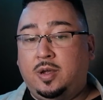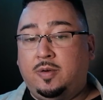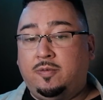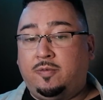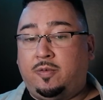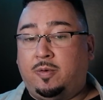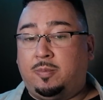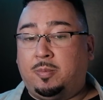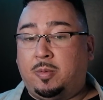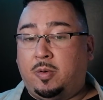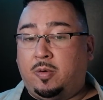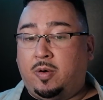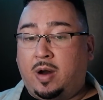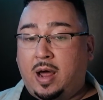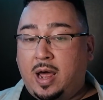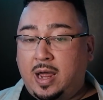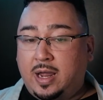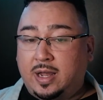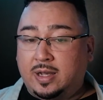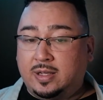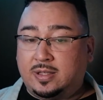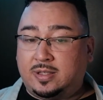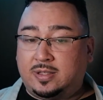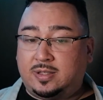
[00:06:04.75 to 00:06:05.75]
For
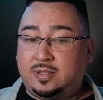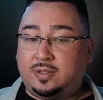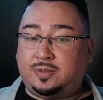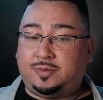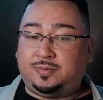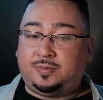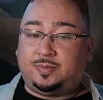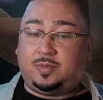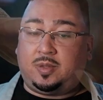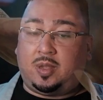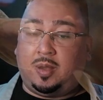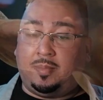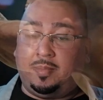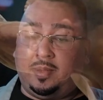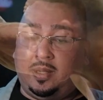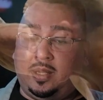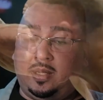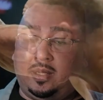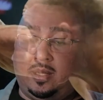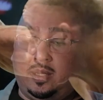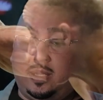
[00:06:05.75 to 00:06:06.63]
Moraes, coming into